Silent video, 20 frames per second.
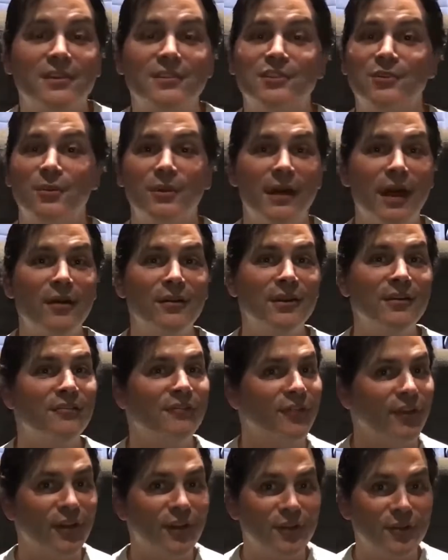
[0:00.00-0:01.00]
So without any
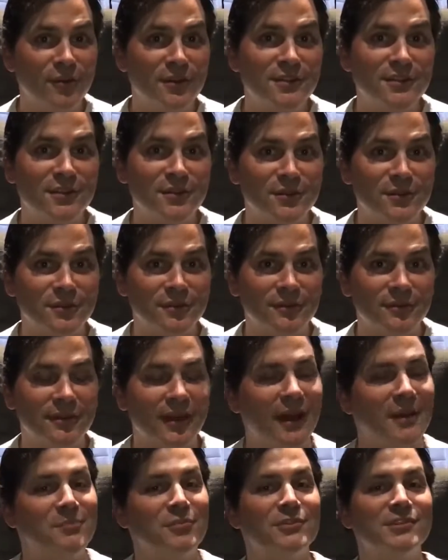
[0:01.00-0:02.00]
further ado,
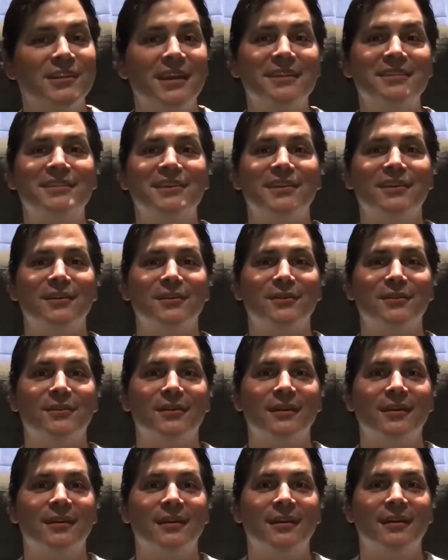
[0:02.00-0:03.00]
I present to you
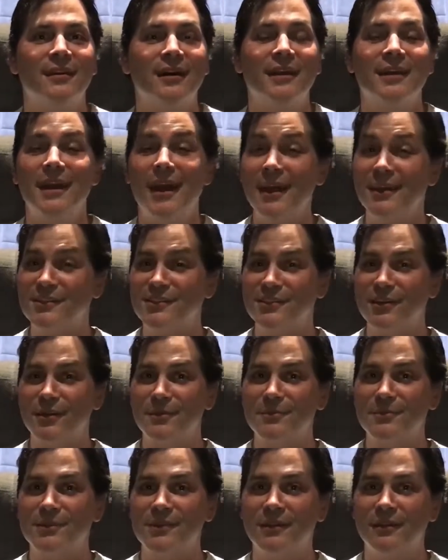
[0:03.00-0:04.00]
an
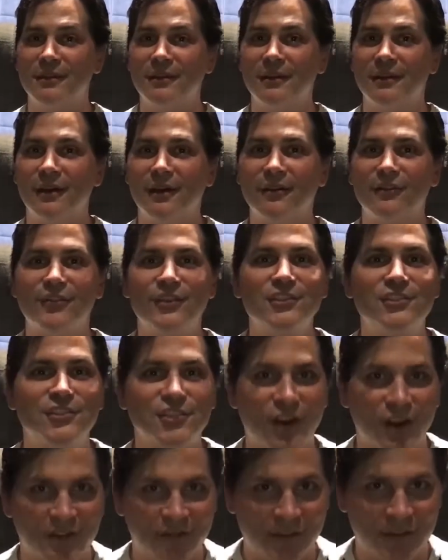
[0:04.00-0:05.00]
excerpt of the
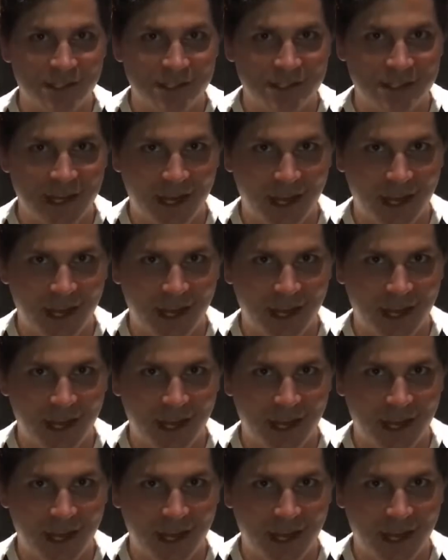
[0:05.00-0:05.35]
Jarvis